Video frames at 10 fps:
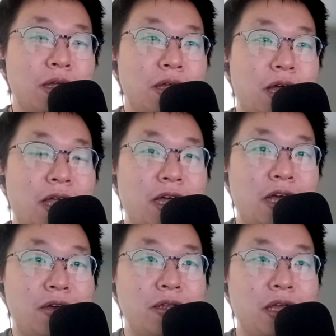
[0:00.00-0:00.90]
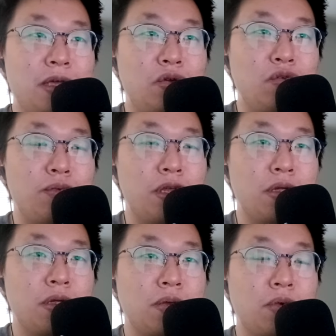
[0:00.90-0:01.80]
I kind of like
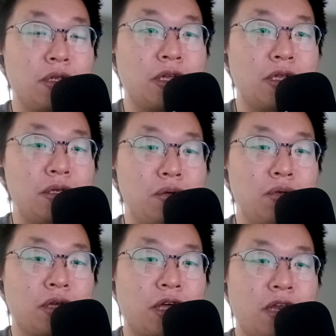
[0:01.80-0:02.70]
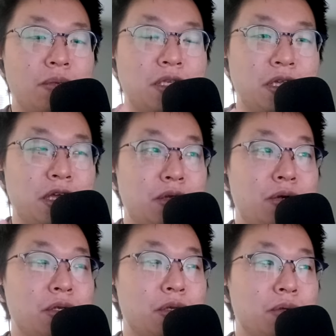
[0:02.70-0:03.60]
grouping related news items
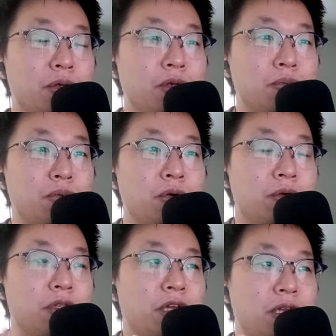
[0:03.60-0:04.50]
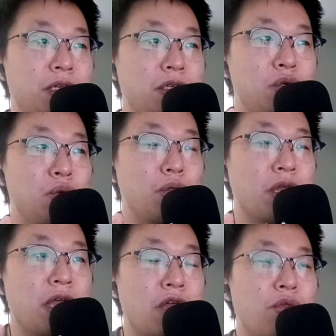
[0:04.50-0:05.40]
together, so this is more related to
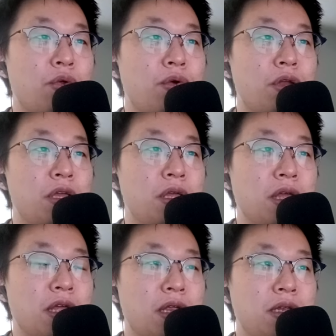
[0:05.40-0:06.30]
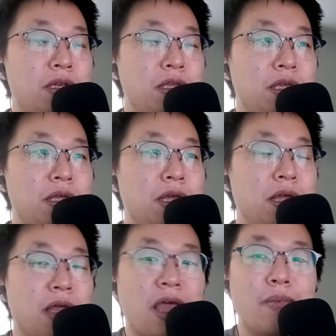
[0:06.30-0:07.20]
the A30 and the
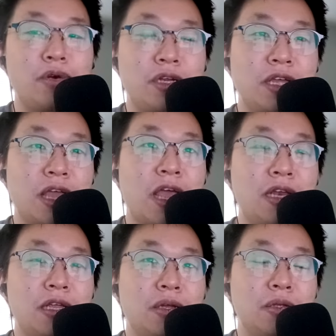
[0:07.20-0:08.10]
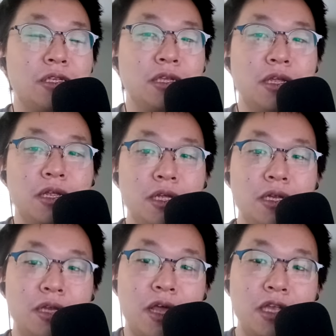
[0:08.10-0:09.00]
Anbernic handhelds.
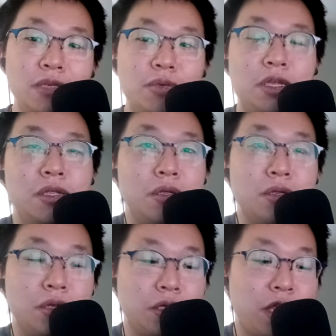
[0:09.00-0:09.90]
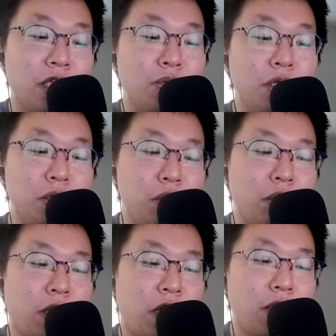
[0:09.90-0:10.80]
And next week, next week's news
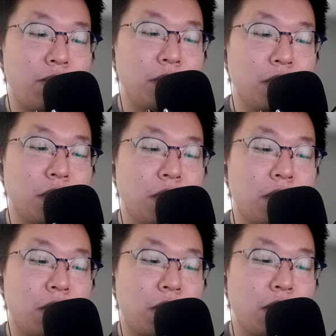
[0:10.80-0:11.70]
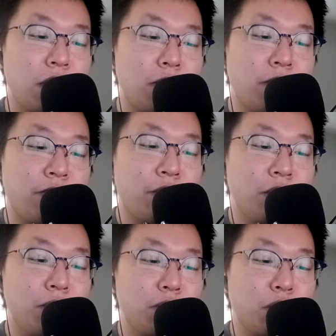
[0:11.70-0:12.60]
items are going to be
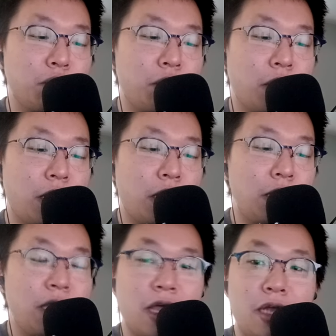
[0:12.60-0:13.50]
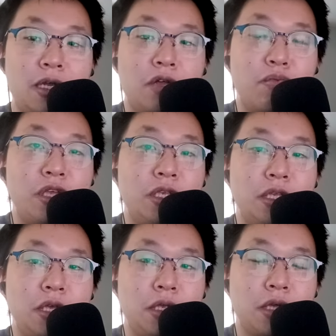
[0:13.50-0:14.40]
focused more on the handheld
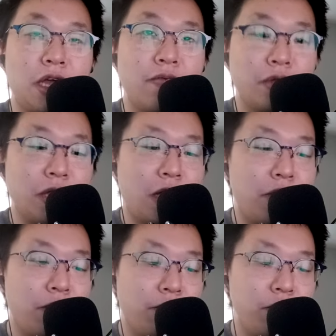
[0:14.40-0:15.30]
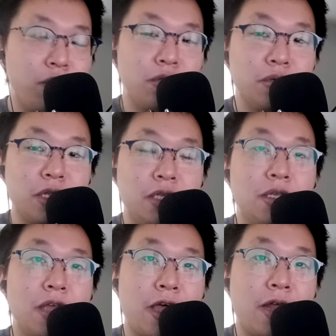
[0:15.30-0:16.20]
PCs. I have a lot of news related to
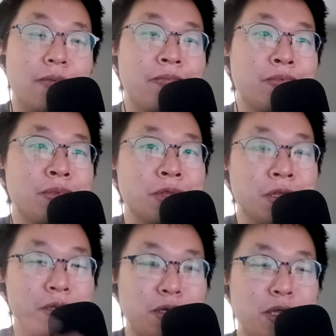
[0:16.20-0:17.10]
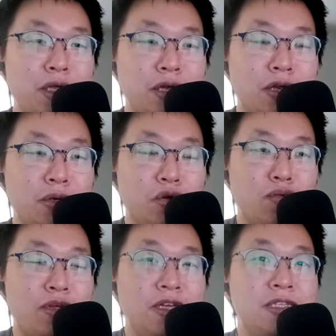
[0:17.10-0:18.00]
that. I like kind of
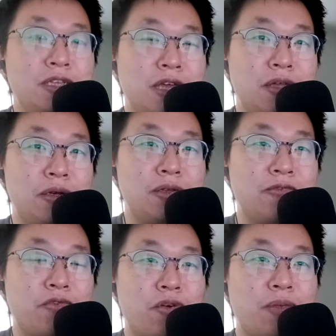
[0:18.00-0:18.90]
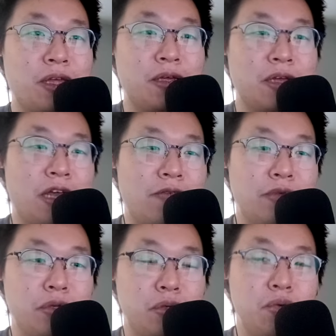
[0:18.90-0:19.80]
grouping it together to form like kind of
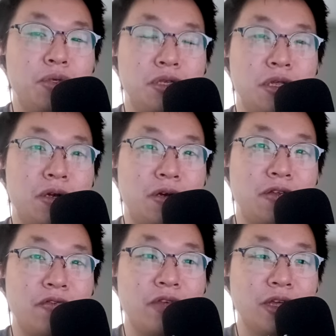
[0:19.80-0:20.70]
a loose narrative